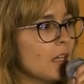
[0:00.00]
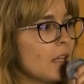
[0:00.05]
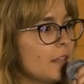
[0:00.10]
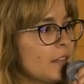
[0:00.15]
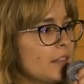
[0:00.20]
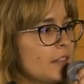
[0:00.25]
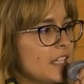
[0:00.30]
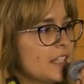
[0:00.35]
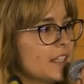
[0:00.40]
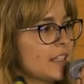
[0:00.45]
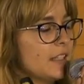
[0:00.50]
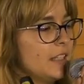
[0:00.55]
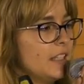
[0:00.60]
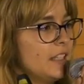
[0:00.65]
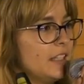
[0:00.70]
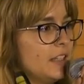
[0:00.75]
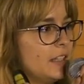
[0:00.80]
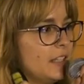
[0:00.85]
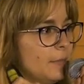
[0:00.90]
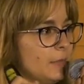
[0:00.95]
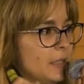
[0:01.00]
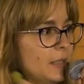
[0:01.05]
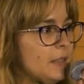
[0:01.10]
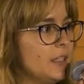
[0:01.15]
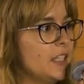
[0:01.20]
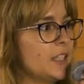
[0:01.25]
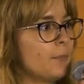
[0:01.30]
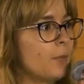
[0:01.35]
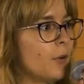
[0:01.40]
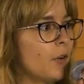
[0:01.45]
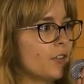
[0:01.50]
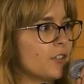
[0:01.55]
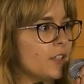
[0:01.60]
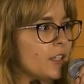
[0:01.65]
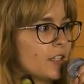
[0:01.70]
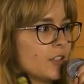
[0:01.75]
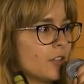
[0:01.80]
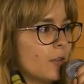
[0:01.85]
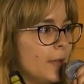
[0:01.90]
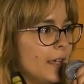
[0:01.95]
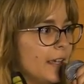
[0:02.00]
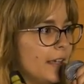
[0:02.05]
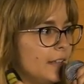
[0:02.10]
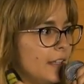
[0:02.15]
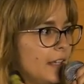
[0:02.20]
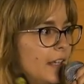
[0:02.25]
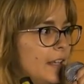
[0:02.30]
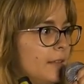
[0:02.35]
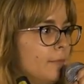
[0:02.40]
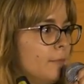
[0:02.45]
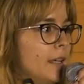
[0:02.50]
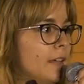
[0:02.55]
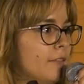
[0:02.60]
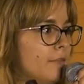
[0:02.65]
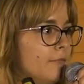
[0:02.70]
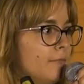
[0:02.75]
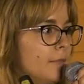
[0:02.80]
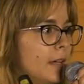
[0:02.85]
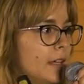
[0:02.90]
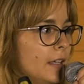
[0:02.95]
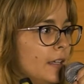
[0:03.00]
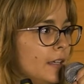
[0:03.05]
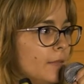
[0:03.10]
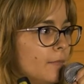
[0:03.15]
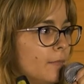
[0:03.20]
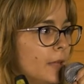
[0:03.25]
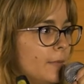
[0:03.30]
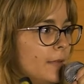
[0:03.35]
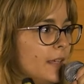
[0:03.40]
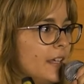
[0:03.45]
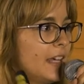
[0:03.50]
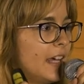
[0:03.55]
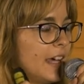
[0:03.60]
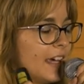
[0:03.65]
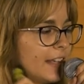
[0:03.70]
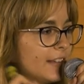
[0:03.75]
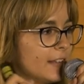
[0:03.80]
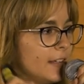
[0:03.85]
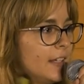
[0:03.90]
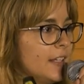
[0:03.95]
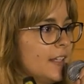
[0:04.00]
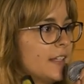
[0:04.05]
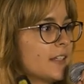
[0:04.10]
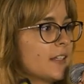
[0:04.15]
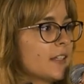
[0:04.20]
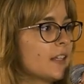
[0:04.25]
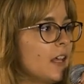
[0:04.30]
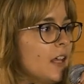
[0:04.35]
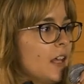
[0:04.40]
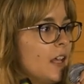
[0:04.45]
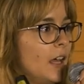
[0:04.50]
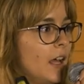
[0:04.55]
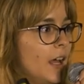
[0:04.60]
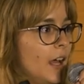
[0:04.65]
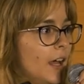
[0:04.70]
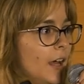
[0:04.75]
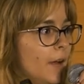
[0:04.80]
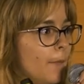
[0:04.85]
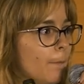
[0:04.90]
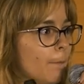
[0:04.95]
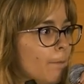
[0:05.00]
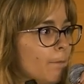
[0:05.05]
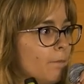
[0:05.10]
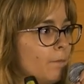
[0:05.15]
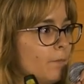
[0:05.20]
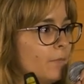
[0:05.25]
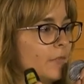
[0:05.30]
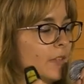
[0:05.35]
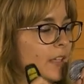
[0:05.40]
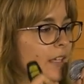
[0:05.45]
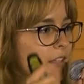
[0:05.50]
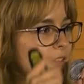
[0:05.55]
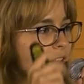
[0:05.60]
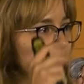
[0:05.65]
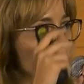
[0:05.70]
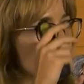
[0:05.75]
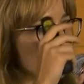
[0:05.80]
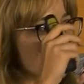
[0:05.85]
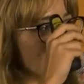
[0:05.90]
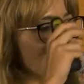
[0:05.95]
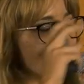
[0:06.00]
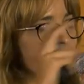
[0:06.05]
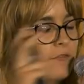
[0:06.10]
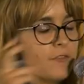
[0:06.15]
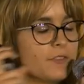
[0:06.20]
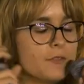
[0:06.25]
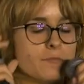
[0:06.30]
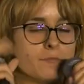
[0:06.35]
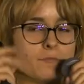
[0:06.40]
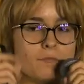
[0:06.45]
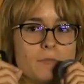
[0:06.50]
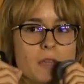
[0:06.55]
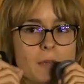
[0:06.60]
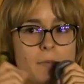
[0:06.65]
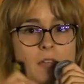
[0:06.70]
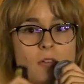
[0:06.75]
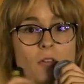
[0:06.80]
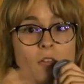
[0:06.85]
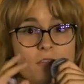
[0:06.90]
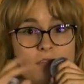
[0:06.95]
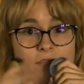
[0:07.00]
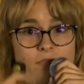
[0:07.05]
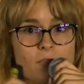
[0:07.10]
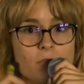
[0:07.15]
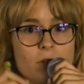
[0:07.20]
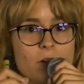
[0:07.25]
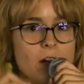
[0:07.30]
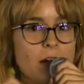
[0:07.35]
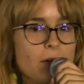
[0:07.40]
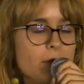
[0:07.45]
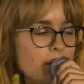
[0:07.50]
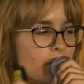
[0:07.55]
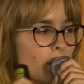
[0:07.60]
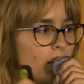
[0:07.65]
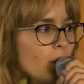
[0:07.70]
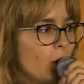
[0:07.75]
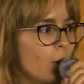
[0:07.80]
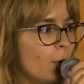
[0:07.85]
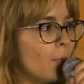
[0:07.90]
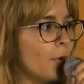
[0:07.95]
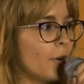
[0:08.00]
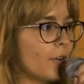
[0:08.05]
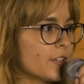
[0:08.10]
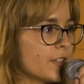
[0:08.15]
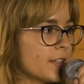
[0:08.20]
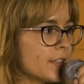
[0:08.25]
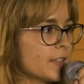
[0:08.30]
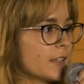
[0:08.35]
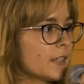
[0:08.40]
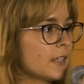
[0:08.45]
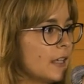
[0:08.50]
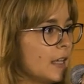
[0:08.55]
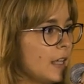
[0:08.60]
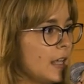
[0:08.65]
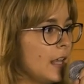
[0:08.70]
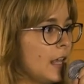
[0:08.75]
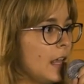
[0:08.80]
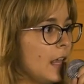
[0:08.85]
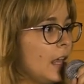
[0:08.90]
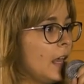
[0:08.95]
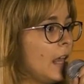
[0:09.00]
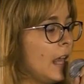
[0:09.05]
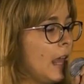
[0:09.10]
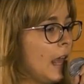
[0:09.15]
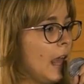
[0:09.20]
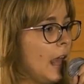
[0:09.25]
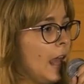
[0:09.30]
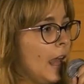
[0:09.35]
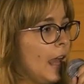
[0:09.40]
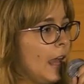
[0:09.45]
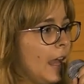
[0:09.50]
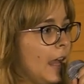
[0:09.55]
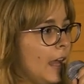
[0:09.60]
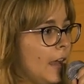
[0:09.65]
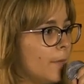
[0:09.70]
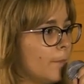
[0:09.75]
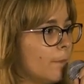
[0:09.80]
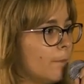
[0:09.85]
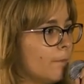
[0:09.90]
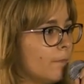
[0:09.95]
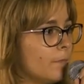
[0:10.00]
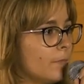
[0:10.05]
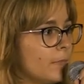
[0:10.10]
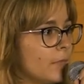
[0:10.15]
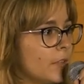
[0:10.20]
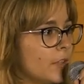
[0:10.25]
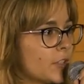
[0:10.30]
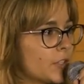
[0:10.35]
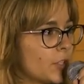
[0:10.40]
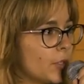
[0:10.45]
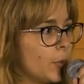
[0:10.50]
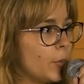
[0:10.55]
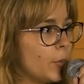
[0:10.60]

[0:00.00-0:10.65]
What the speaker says: this process, no? by being a catalyst in this maybe unavoidable process. This